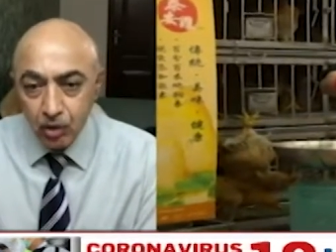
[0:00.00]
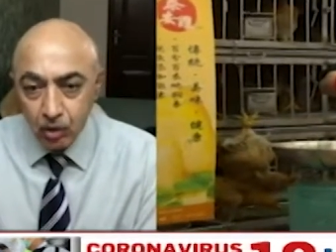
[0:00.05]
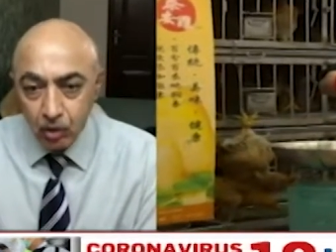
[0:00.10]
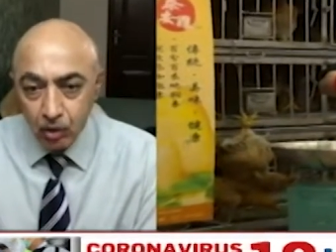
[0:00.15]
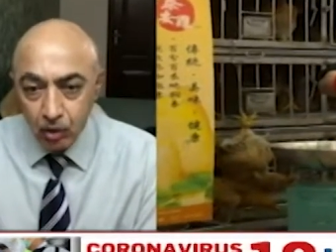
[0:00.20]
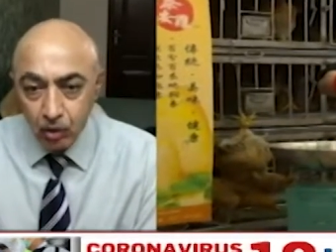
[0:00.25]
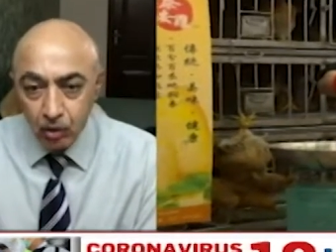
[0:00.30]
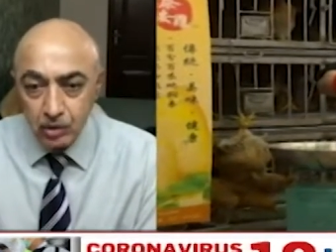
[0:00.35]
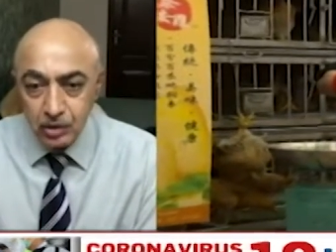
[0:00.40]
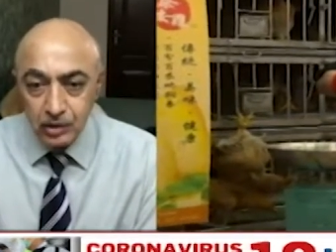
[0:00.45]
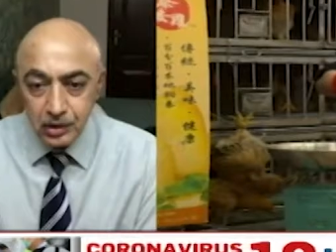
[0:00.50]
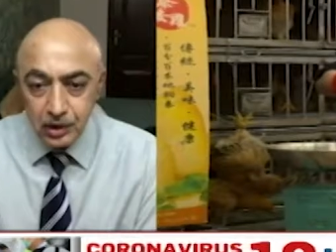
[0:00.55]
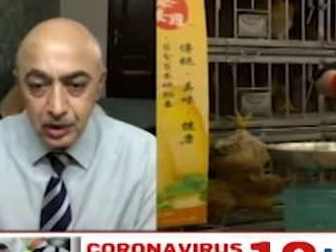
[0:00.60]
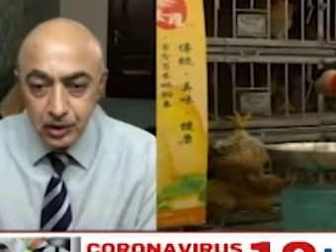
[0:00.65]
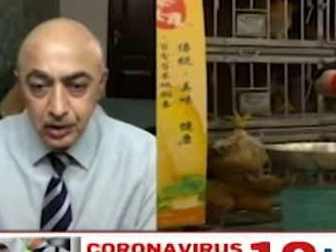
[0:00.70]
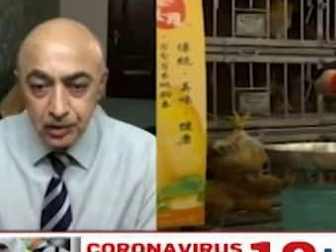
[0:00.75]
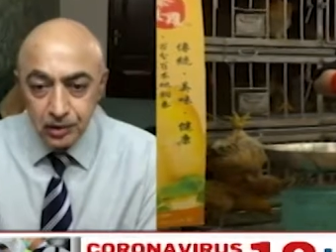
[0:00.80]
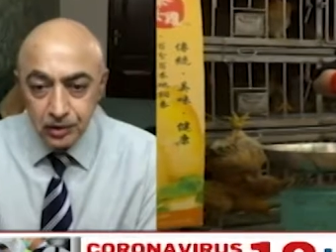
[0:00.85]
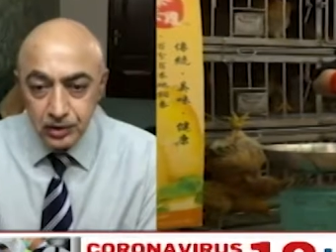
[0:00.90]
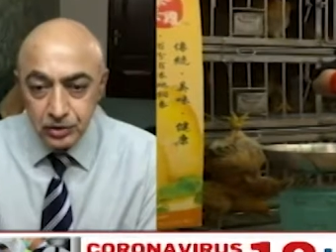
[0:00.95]
all the
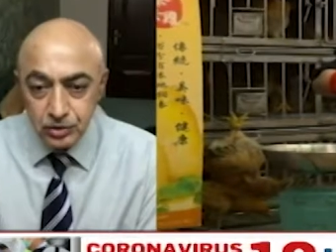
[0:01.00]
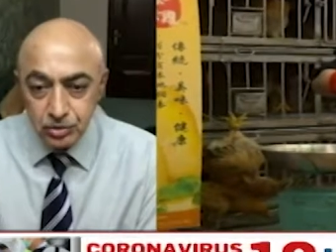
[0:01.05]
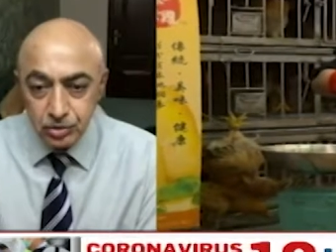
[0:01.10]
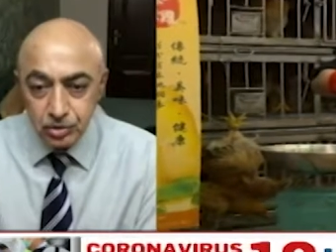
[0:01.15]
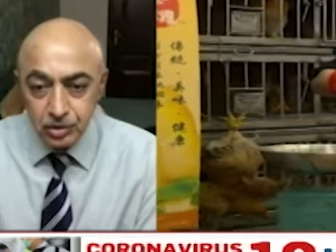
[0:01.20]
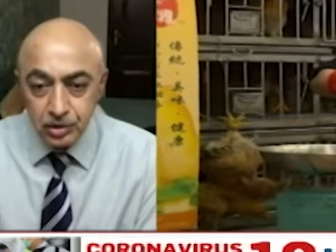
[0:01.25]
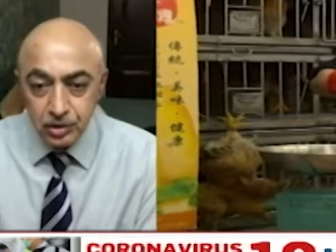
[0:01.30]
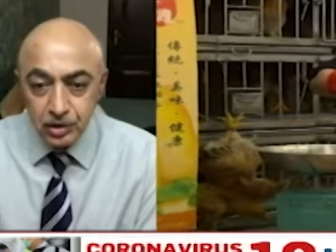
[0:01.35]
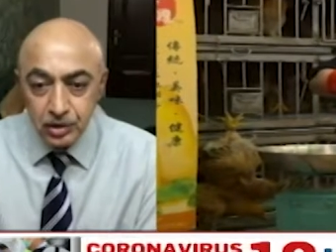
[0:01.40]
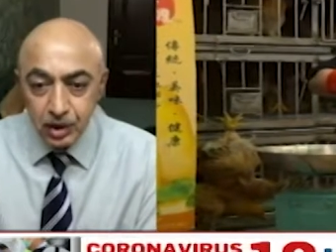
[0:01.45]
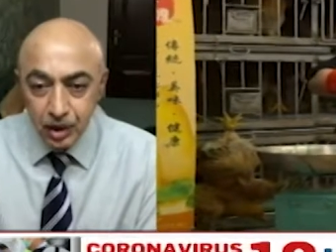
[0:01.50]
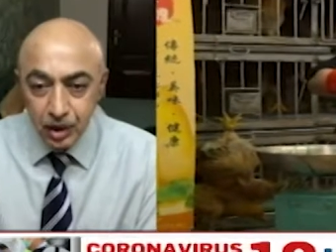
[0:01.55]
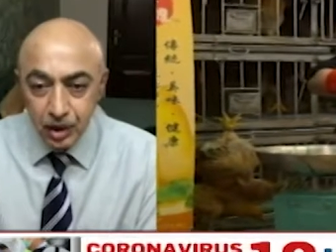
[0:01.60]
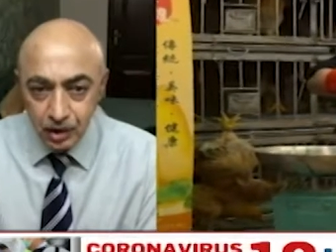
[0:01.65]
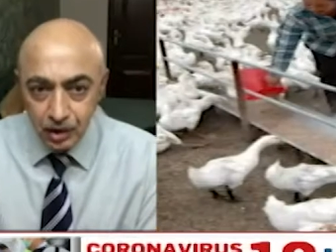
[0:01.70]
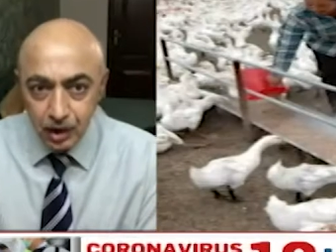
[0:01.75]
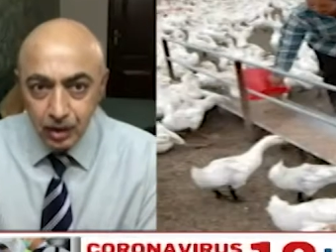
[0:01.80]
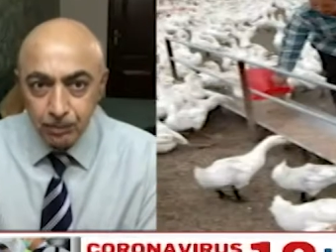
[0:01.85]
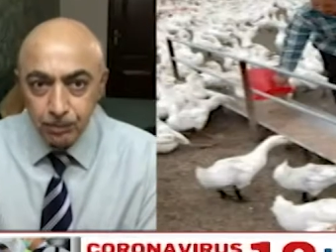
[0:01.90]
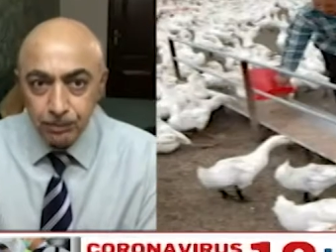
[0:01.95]
countries should
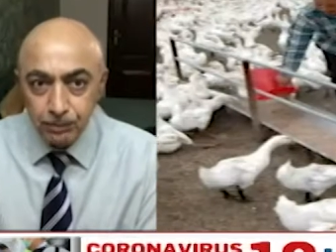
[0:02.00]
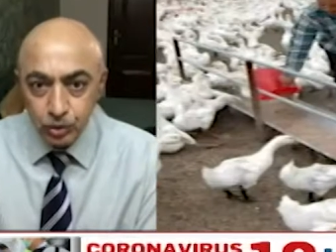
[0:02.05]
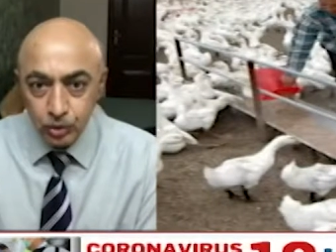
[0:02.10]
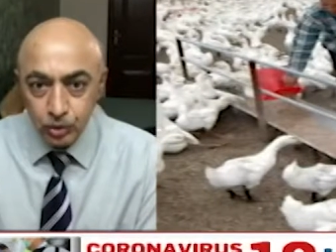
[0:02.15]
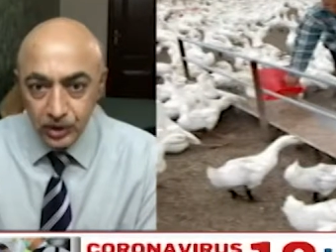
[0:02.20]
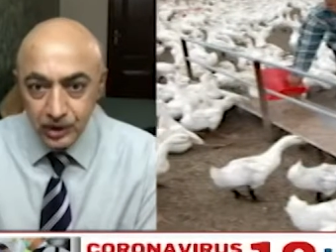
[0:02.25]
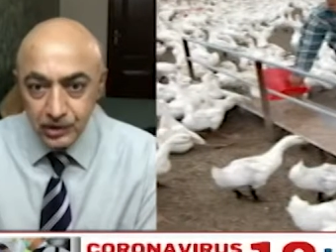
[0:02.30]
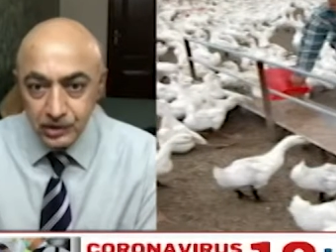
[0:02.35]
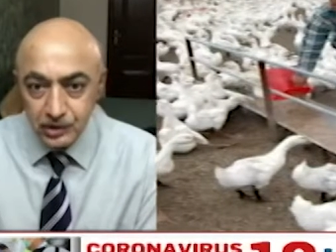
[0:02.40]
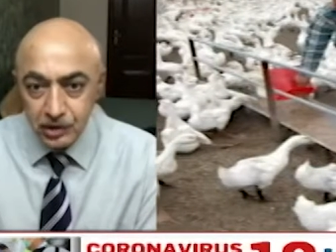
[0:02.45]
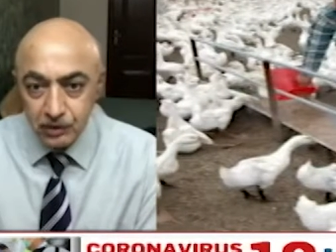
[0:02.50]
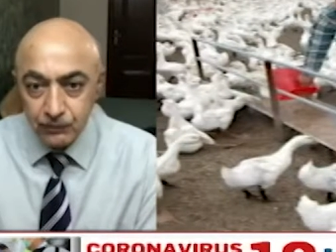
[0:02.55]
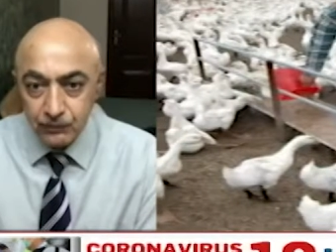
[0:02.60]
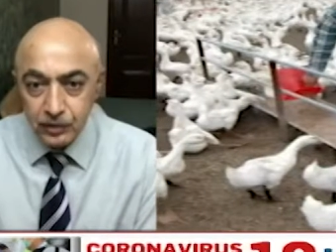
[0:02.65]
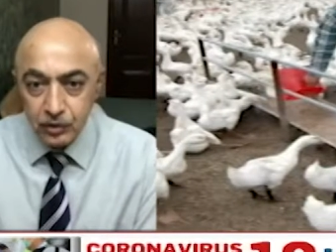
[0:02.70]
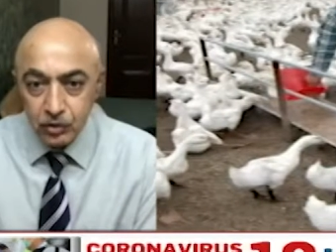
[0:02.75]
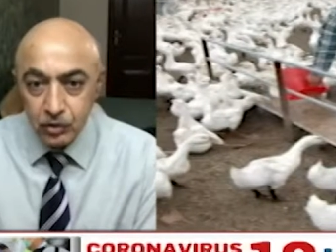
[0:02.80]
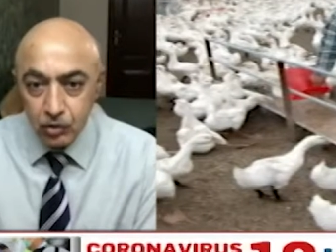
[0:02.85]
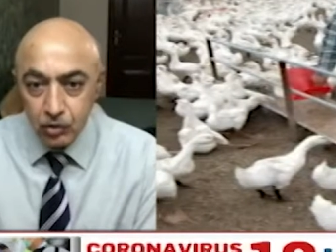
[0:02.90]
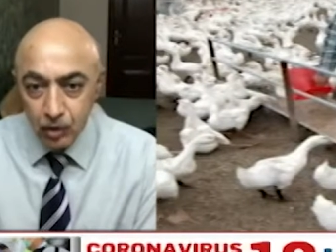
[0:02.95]
come together with
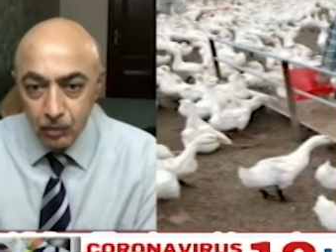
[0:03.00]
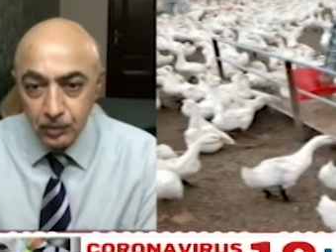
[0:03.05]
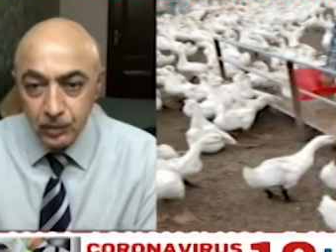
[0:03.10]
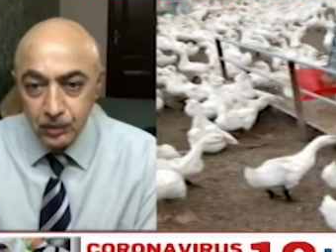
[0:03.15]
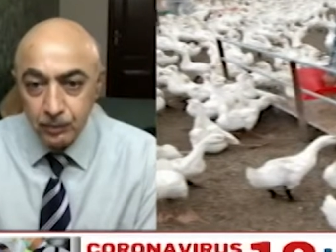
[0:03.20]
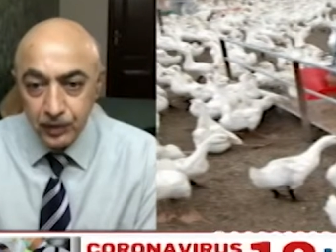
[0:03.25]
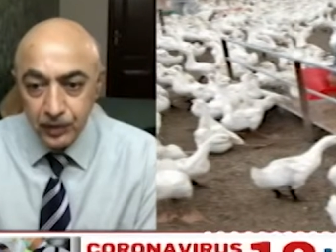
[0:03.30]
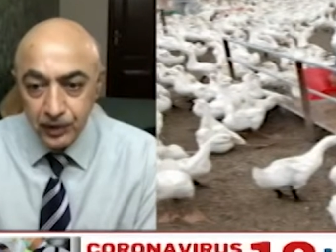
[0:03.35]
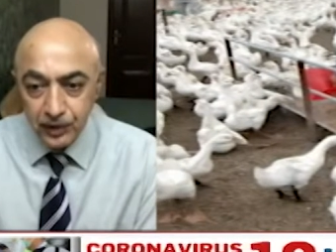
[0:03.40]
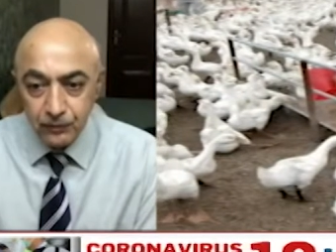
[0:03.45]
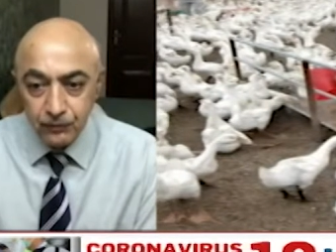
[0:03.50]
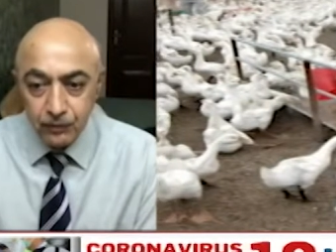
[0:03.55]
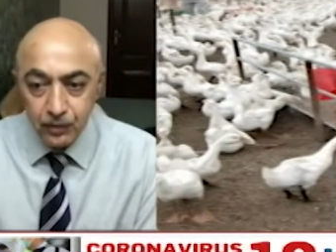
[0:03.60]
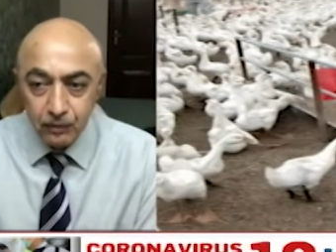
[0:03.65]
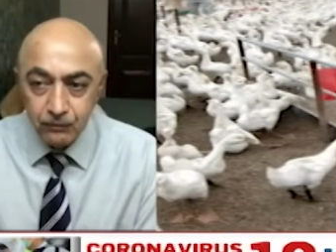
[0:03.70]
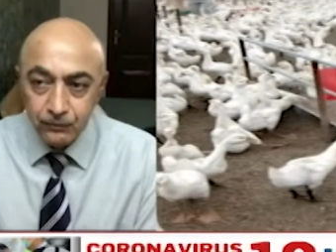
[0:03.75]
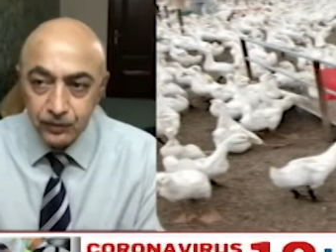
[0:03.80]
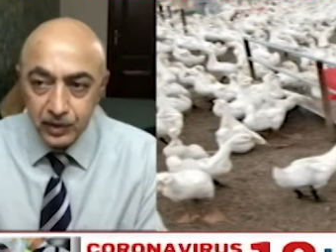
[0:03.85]
a common platform,